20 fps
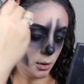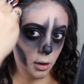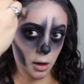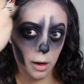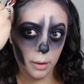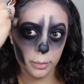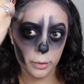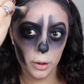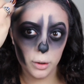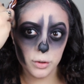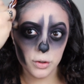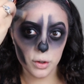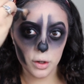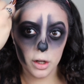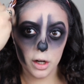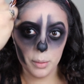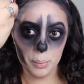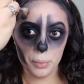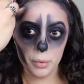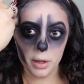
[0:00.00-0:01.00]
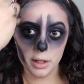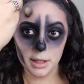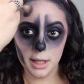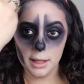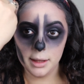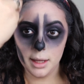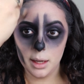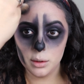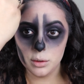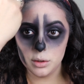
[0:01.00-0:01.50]
I'm also gonna bring
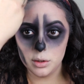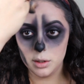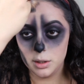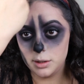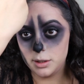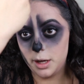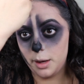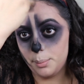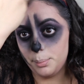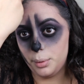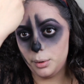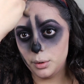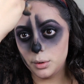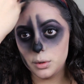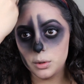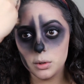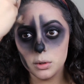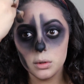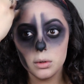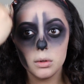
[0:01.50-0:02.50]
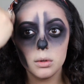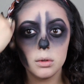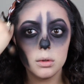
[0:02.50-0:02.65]
that down to the temples.